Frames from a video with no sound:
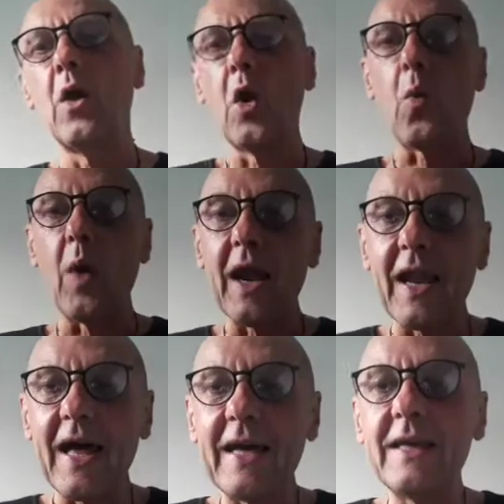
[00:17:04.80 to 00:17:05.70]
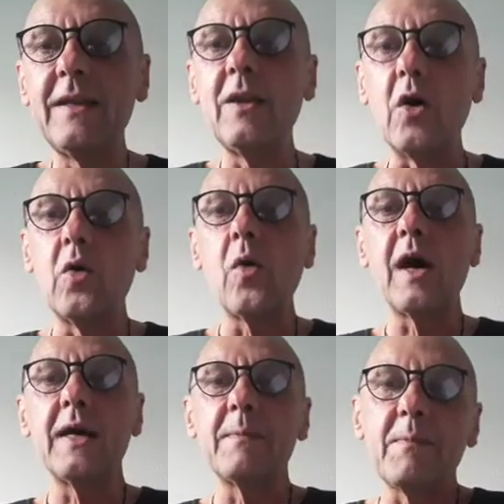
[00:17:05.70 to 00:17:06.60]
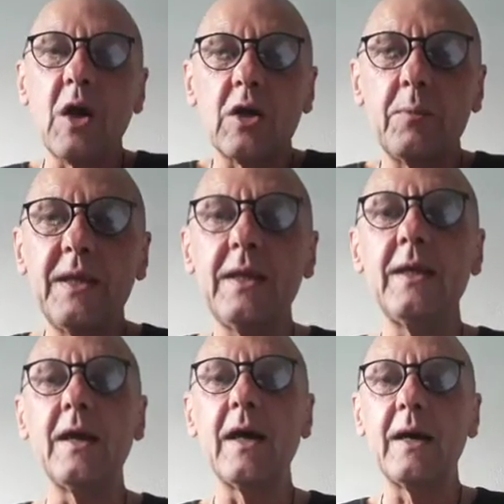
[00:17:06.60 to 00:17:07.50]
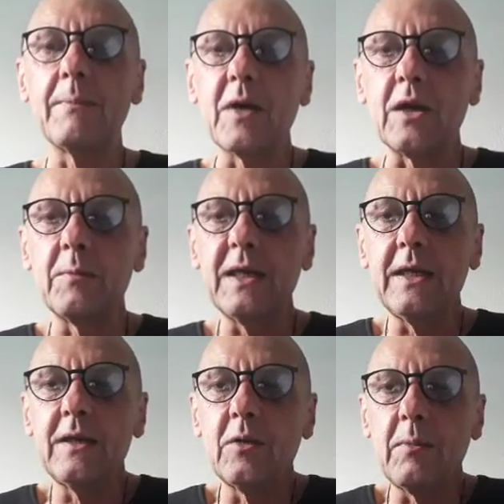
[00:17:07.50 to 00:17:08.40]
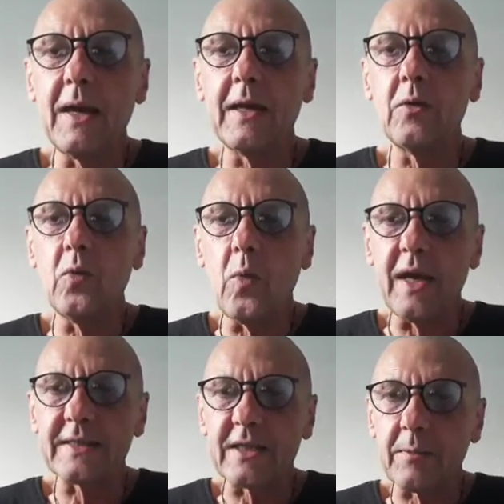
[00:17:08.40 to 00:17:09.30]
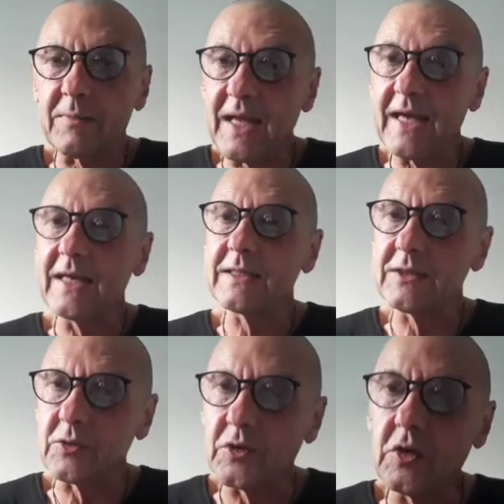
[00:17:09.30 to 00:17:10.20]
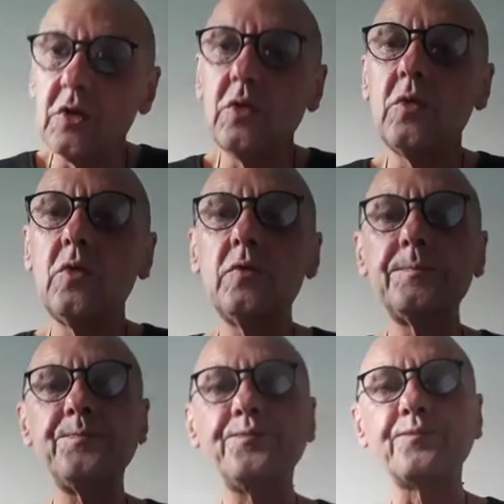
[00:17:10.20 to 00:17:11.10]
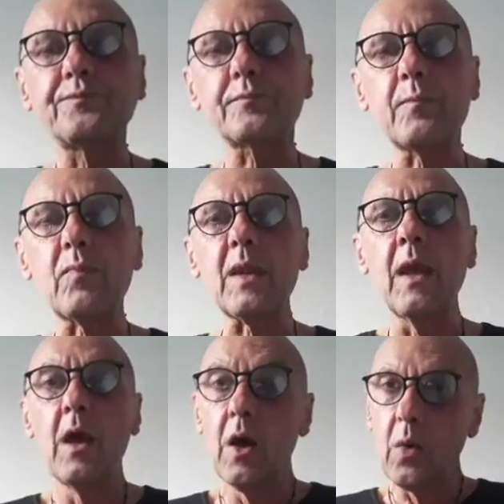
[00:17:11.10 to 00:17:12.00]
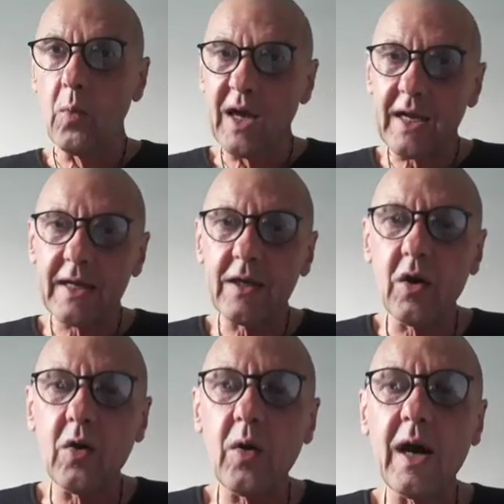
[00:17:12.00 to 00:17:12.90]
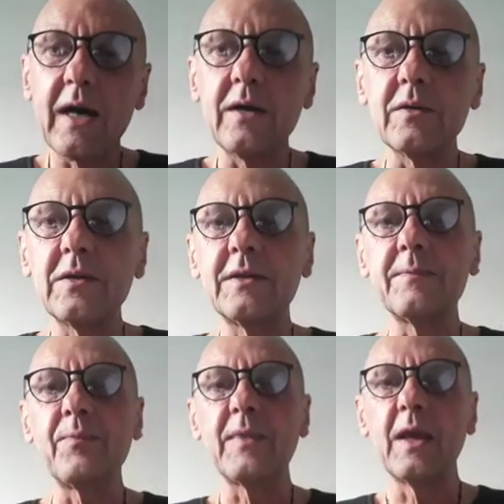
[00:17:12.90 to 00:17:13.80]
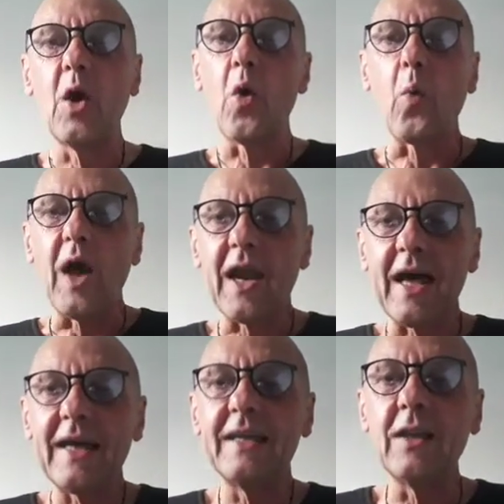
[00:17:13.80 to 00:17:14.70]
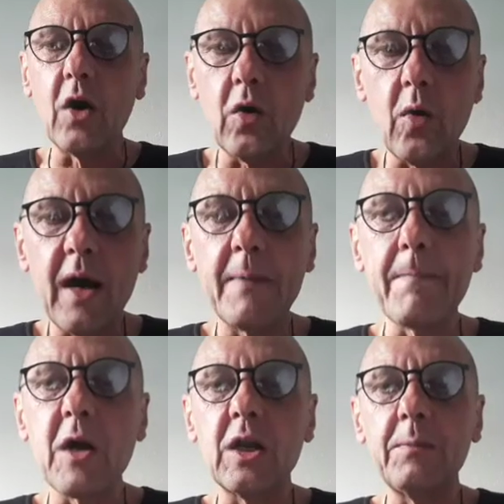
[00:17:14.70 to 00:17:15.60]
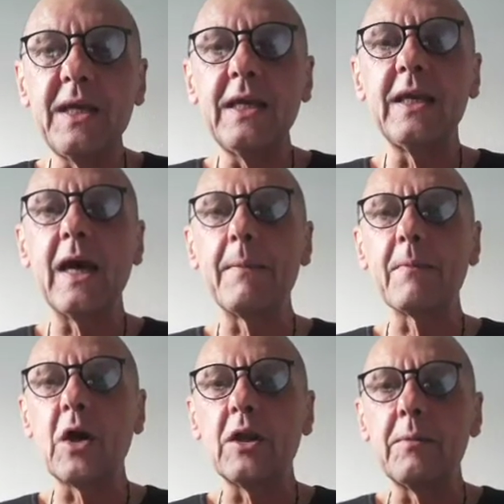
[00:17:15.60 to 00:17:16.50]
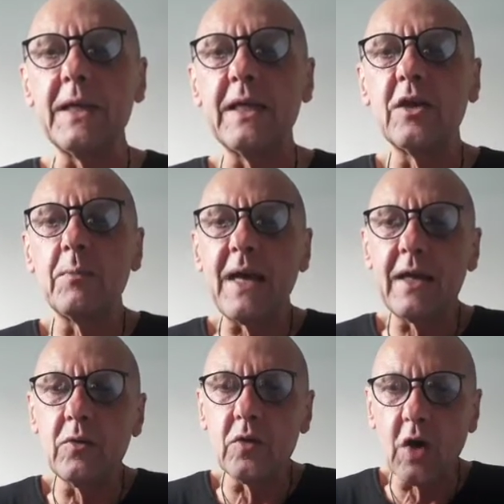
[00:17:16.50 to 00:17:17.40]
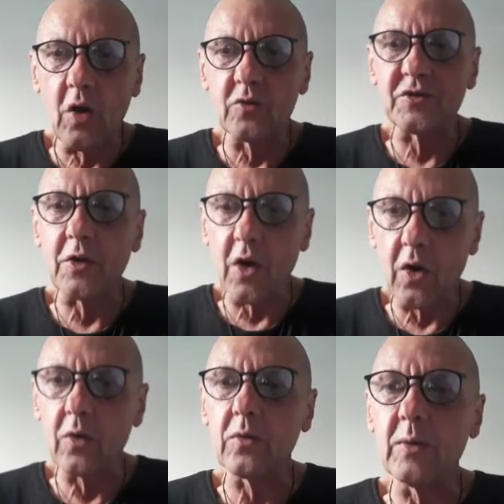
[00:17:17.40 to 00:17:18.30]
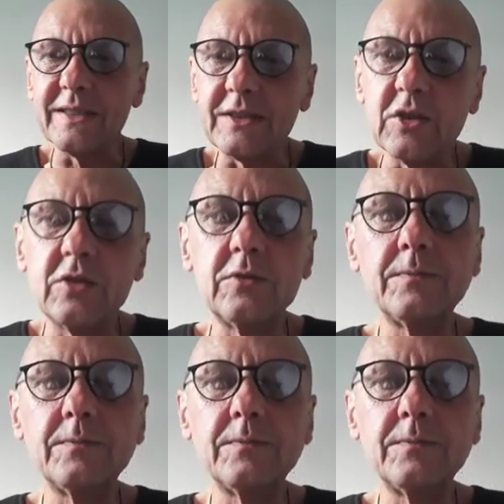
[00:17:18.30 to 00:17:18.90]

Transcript: well, I know I'm gonna be the man who wakes up next to you. When I go out, well, I know I'm gonna be the man who goes along with you.